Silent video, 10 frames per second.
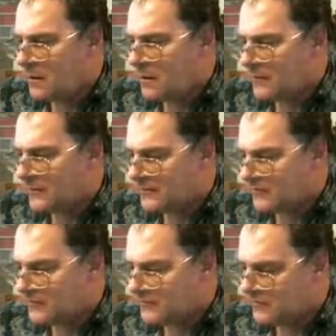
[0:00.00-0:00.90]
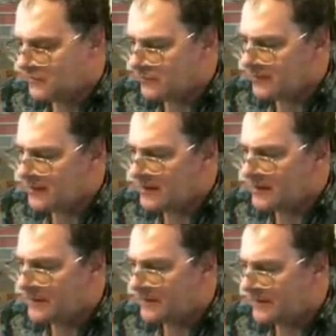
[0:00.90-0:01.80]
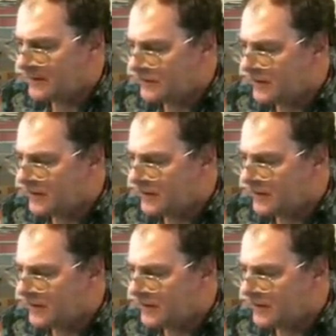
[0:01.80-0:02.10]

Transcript: I think that's two. It's